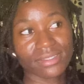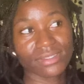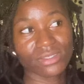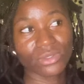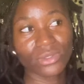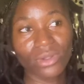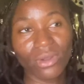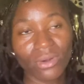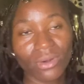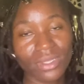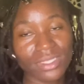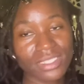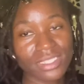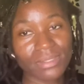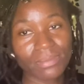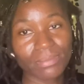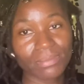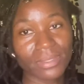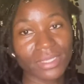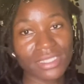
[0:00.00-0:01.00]
you know, a
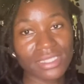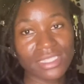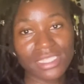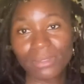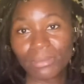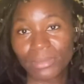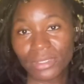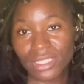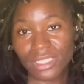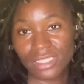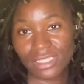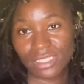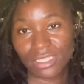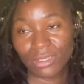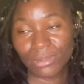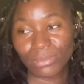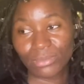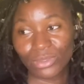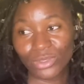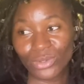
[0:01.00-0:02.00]

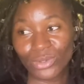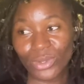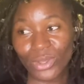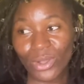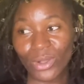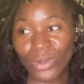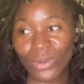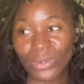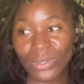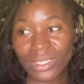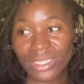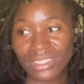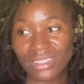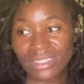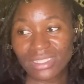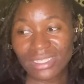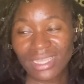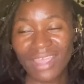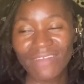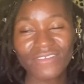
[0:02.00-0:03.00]
symbolism, you know,
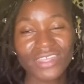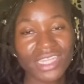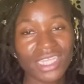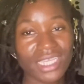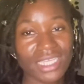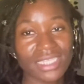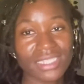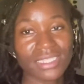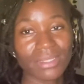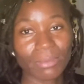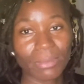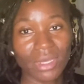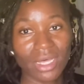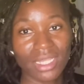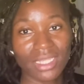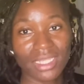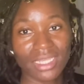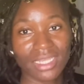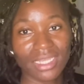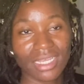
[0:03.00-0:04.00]
it's everything is
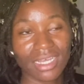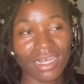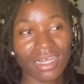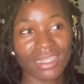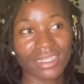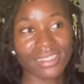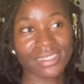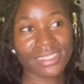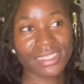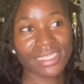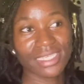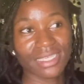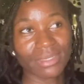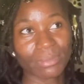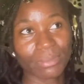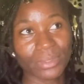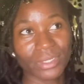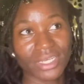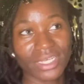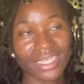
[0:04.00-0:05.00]
symbolic, honestly,
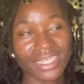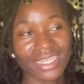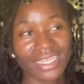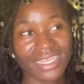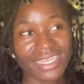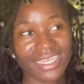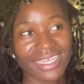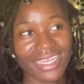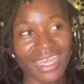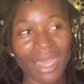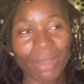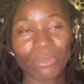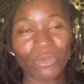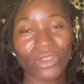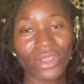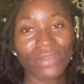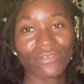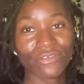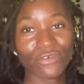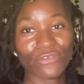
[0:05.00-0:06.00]
but I'm
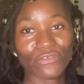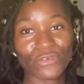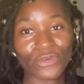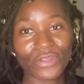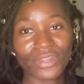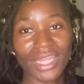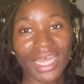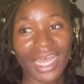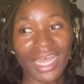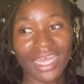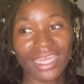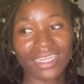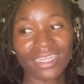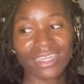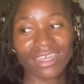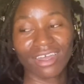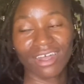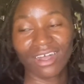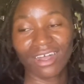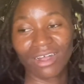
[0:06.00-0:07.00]
grateful for that.
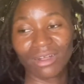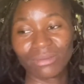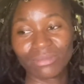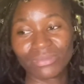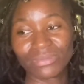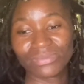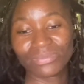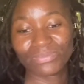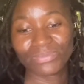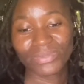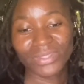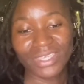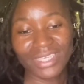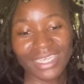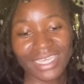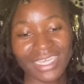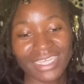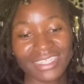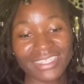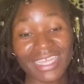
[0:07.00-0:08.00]

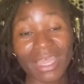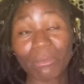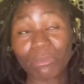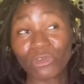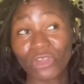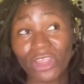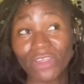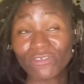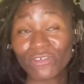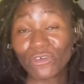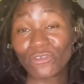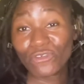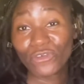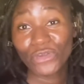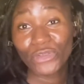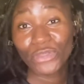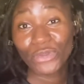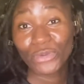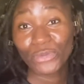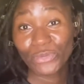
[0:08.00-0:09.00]
I'm grateful
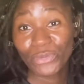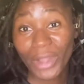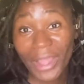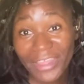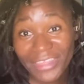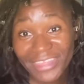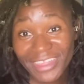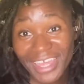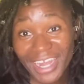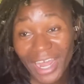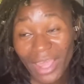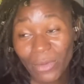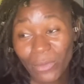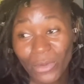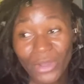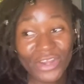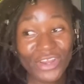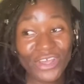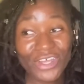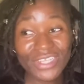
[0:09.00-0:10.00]
for the run that I
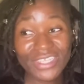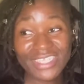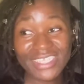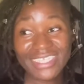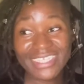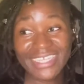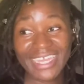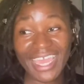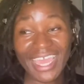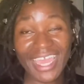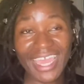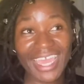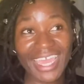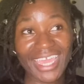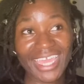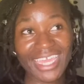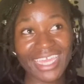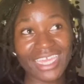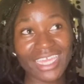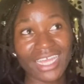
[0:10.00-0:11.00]
went on
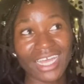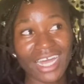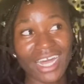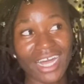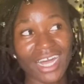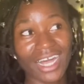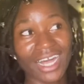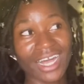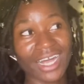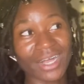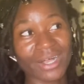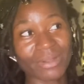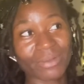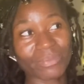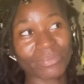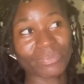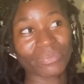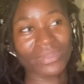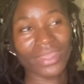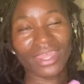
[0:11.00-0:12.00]
today.
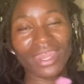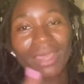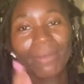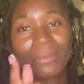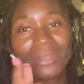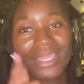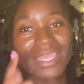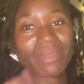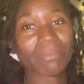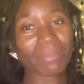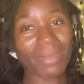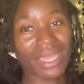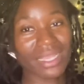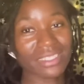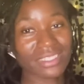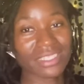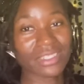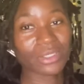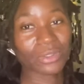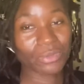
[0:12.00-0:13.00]
And I'm gonna get back
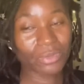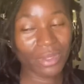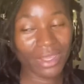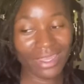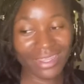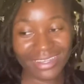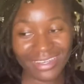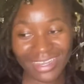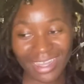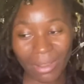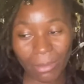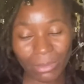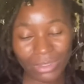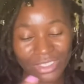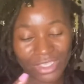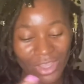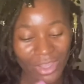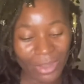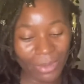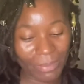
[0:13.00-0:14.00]
to the run. I'm gonna
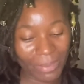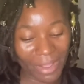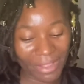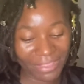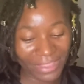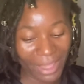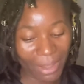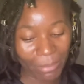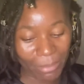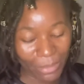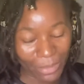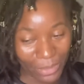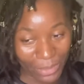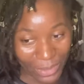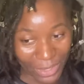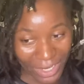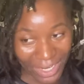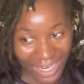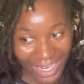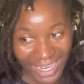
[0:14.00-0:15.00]
talk about that
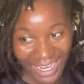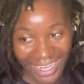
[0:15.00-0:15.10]
more.